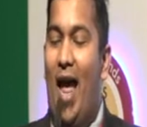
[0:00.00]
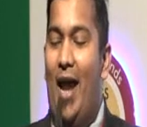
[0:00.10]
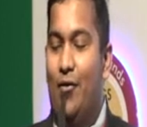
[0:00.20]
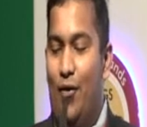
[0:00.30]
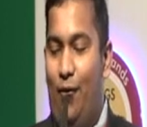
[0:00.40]

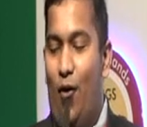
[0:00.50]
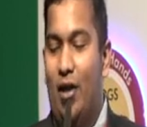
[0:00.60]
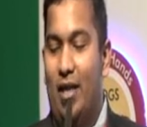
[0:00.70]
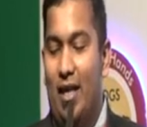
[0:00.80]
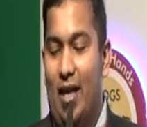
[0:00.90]
antral
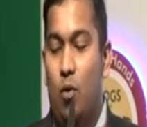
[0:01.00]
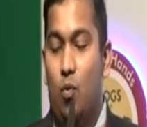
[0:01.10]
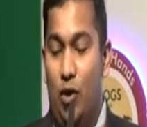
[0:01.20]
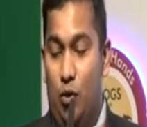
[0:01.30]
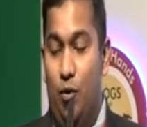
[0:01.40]
follicle
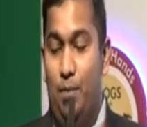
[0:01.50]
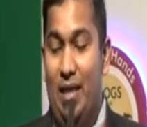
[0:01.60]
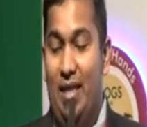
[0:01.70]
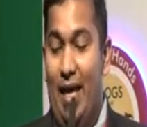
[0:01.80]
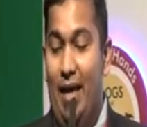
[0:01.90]
count which would
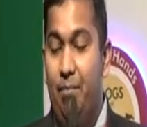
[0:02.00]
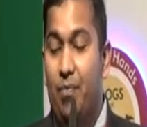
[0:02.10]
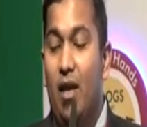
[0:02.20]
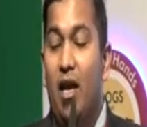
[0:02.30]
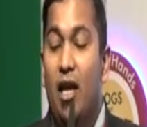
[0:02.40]
be
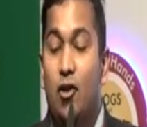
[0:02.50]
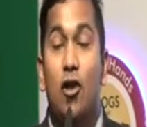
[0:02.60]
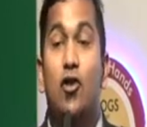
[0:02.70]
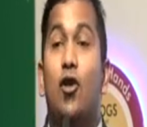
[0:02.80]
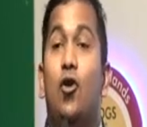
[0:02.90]
there. It's
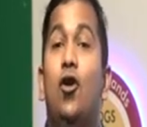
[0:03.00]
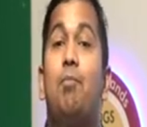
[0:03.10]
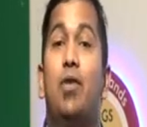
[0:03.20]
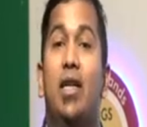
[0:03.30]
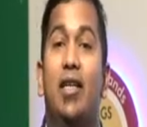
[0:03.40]
also a
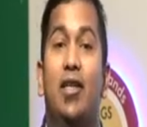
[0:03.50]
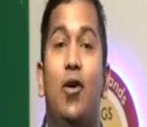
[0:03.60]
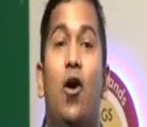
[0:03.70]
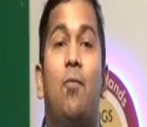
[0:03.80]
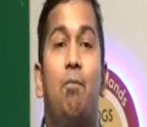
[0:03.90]
good predictor
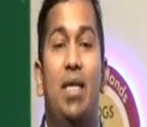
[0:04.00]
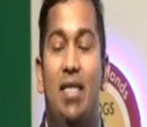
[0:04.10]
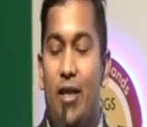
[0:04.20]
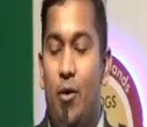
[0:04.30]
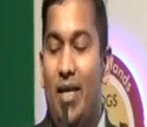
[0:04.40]
of
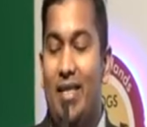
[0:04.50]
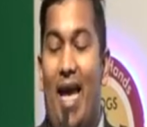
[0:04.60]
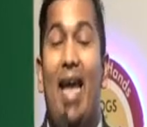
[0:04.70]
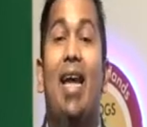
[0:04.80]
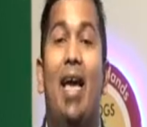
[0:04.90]
PCOS
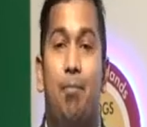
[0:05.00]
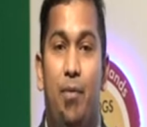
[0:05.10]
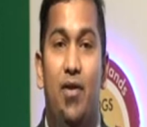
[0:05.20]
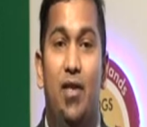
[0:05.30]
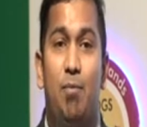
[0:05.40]
and
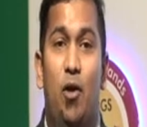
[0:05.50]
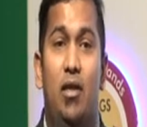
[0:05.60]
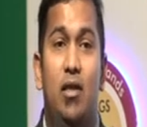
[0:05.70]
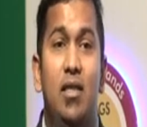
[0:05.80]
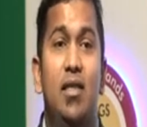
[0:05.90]

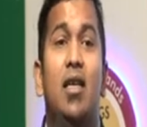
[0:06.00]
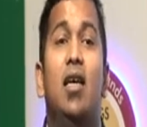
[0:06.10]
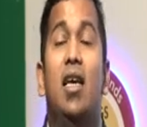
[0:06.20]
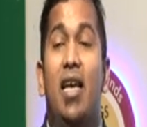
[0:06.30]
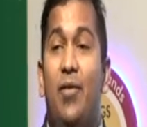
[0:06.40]

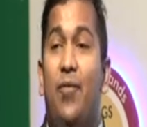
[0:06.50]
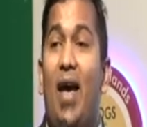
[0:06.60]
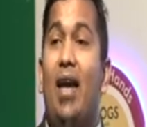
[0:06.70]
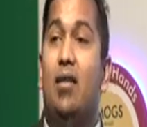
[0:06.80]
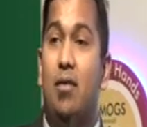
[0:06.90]
hyperresponders. In
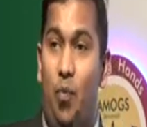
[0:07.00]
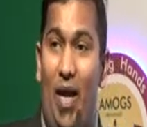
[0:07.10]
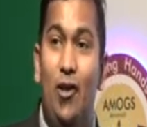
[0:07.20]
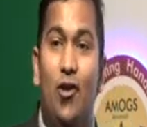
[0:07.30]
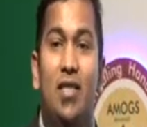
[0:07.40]
fact,
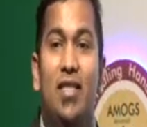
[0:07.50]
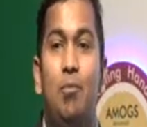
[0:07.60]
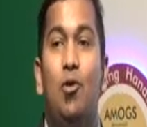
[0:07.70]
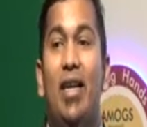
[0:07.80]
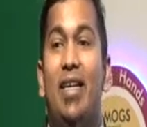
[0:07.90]
when you're
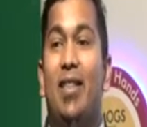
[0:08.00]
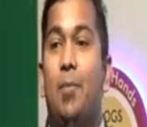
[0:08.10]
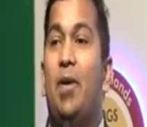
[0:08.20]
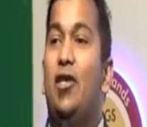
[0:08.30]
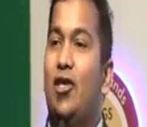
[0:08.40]
stimulating the
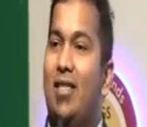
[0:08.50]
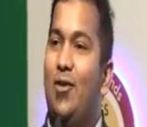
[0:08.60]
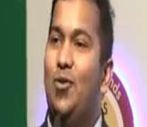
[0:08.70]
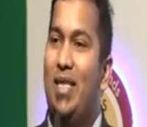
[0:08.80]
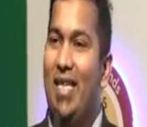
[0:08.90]
patients
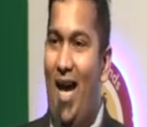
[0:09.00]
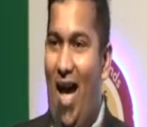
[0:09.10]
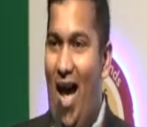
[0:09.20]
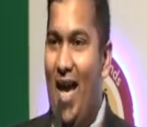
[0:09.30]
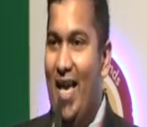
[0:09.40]
and you see a
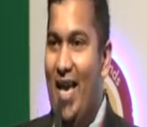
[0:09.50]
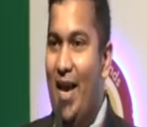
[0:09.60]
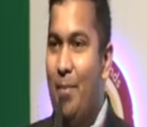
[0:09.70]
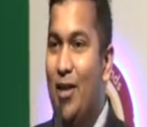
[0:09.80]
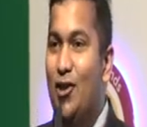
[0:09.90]
high
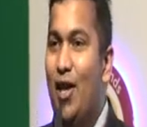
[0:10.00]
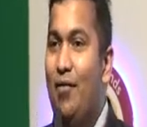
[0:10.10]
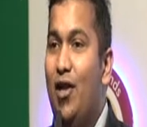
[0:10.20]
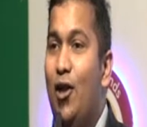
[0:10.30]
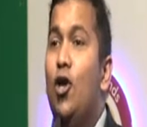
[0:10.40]
AMH
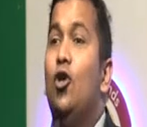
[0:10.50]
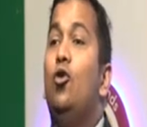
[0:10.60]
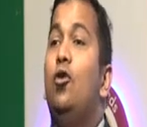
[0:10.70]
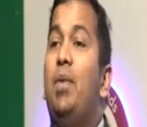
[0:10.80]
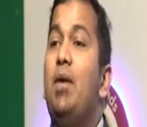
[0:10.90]
level,
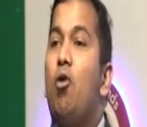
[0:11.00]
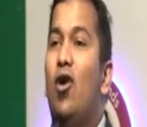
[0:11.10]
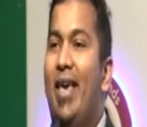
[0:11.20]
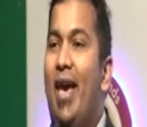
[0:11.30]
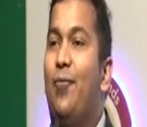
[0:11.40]
you'll be
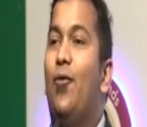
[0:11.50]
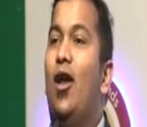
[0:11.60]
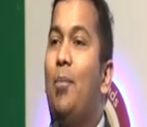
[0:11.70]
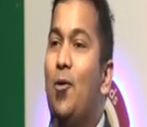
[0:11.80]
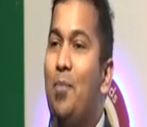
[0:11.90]
more
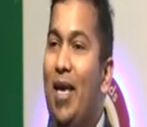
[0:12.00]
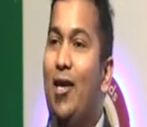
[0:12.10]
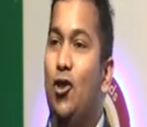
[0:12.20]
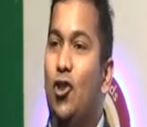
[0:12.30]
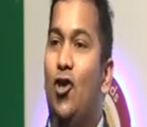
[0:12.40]
careful about
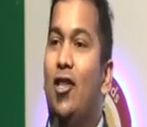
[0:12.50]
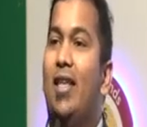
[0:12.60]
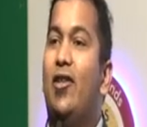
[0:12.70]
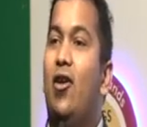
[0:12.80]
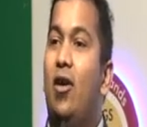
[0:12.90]
making sure
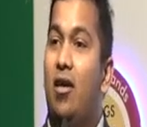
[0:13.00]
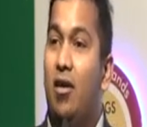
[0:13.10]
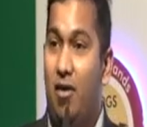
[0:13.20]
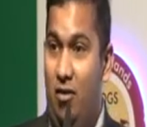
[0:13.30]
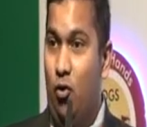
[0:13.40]
that
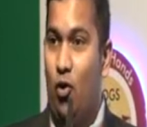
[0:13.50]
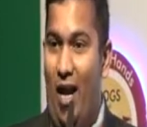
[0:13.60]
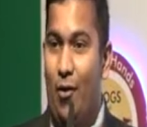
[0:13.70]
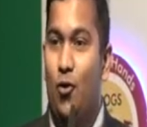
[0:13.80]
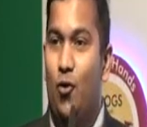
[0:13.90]
the
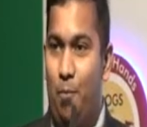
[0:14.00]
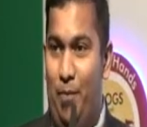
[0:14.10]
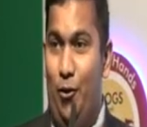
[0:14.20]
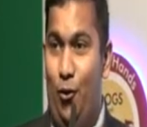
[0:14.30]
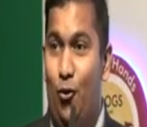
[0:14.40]

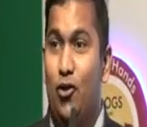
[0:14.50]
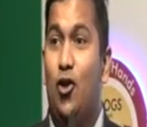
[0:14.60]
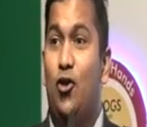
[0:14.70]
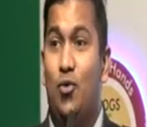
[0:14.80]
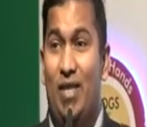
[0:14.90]
gonadotropin dose
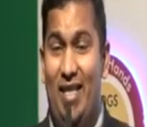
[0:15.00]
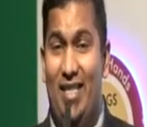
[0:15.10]
you're using